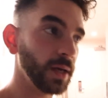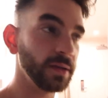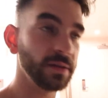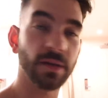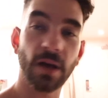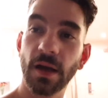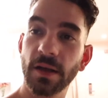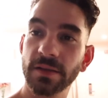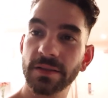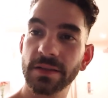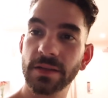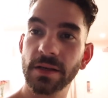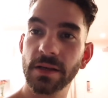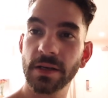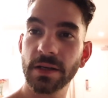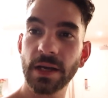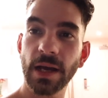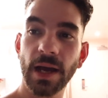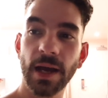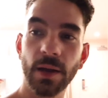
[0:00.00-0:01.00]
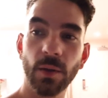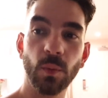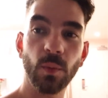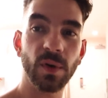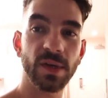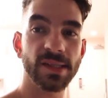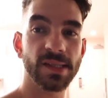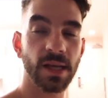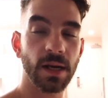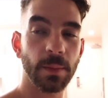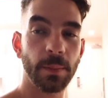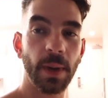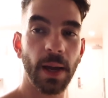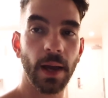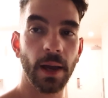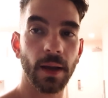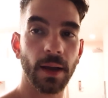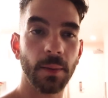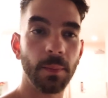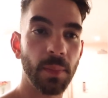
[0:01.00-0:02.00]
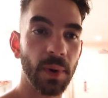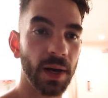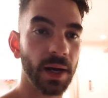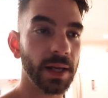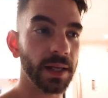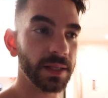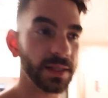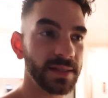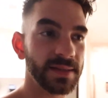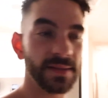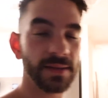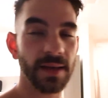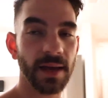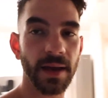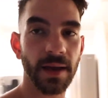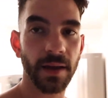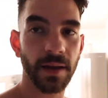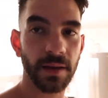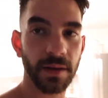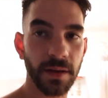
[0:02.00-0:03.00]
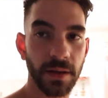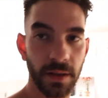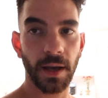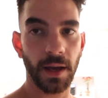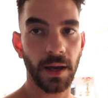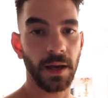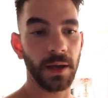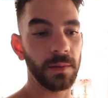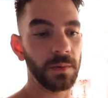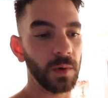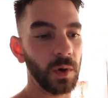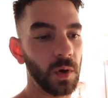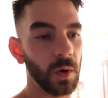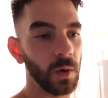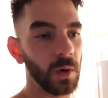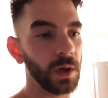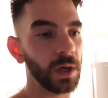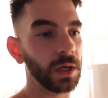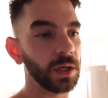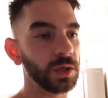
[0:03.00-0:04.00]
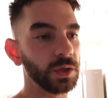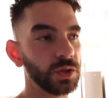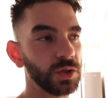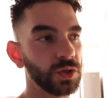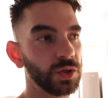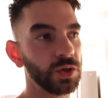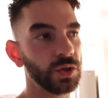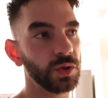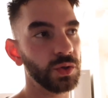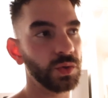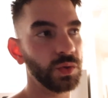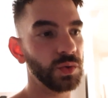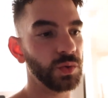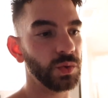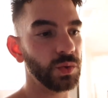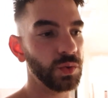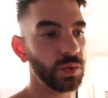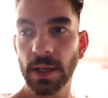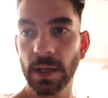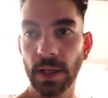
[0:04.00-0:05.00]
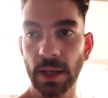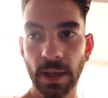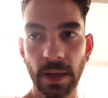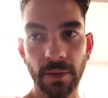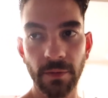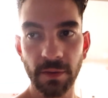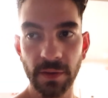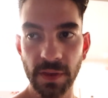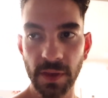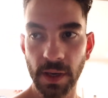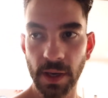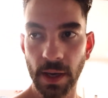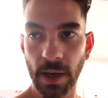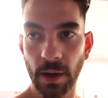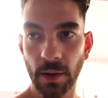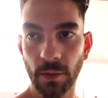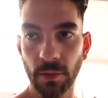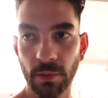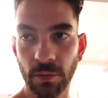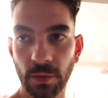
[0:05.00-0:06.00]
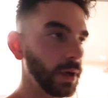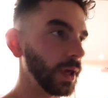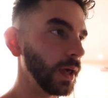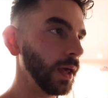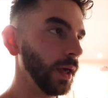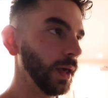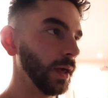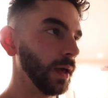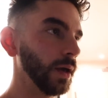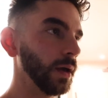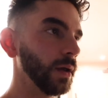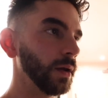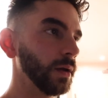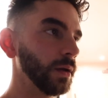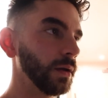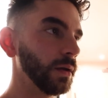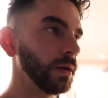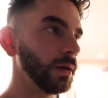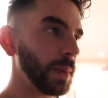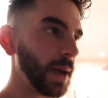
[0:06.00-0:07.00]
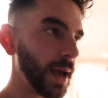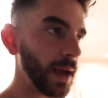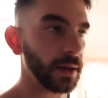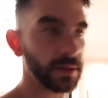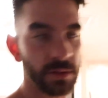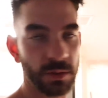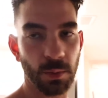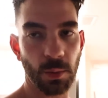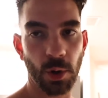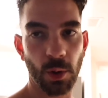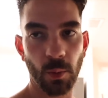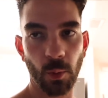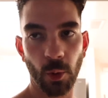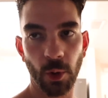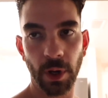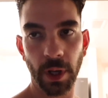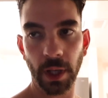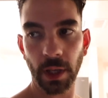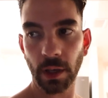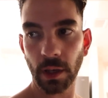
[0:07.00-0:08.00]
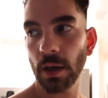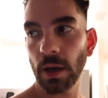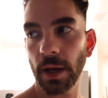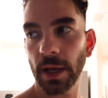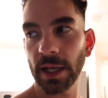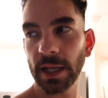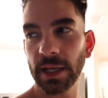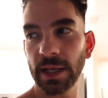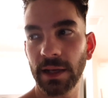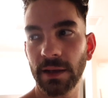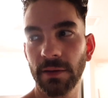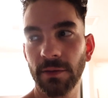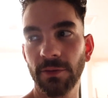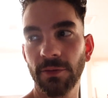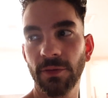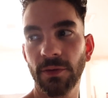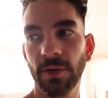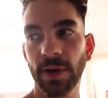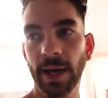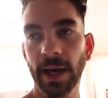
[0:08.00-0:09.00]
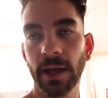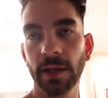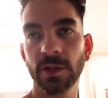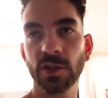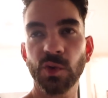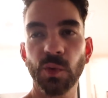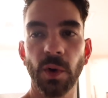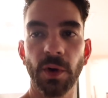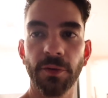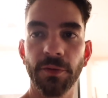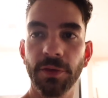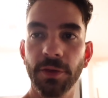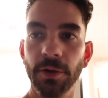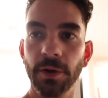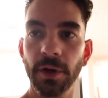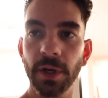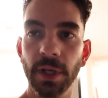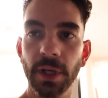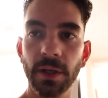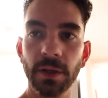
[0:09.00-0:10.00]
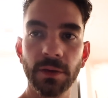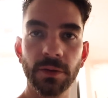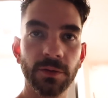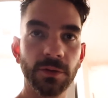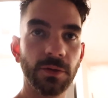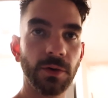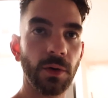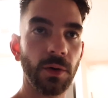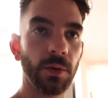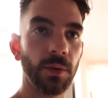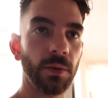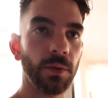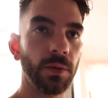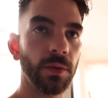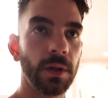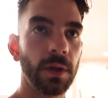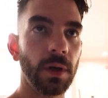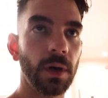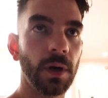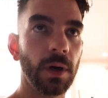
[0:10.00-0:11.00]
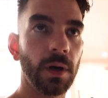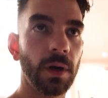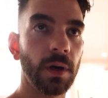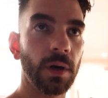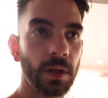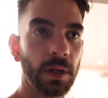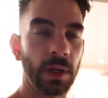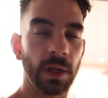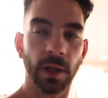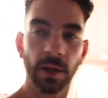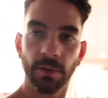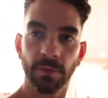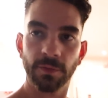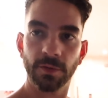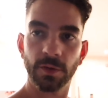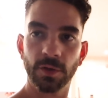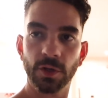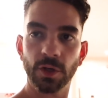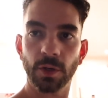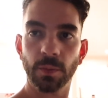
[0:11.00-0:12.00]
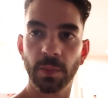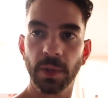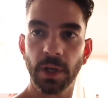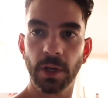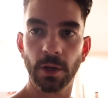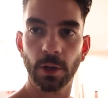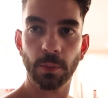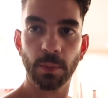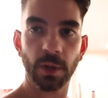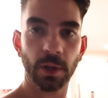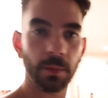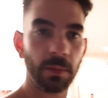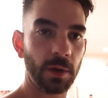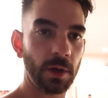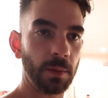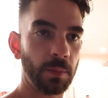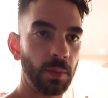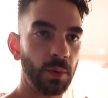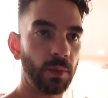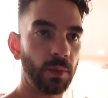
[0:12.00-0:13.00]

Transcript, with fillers: exhausted. I was gonna pack, but instead, I'm going to lay everything out and pack tomorrow morning. I leave at 12.30, so the Lyft should be here to pick me up